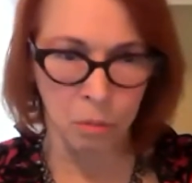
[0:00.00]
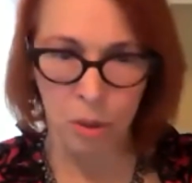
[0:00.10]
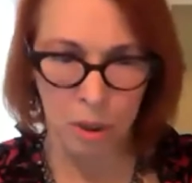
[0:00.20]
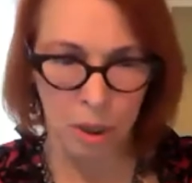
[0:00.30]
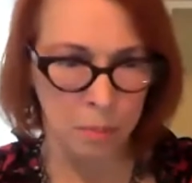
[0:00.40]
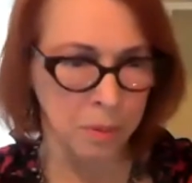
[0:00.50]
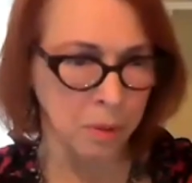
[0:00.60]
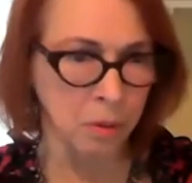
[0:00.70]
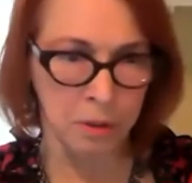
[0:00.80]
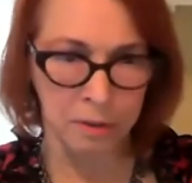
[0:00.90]
workup in
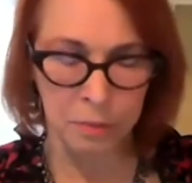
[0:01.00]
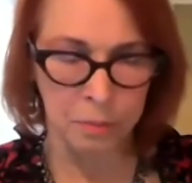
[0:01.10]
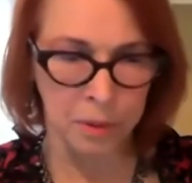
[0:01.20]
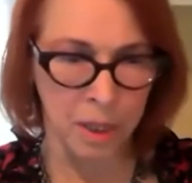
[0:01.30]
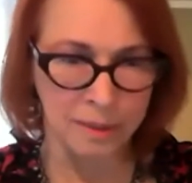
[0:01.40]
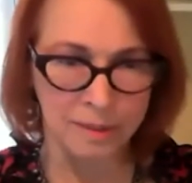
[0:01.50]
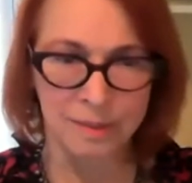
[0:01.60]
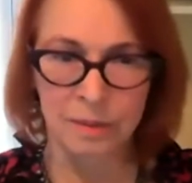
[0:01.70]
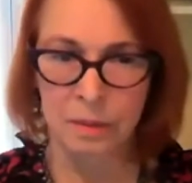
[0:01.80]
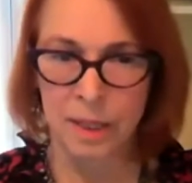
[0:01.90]
all of the blood
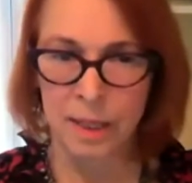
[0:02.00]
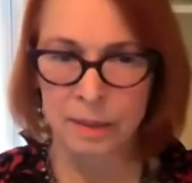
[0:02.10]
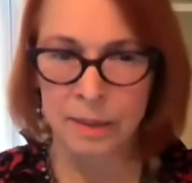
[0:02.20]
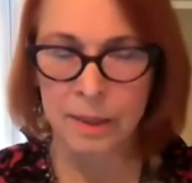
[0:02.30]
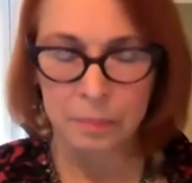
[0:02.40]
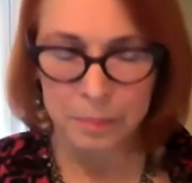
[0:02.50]
so that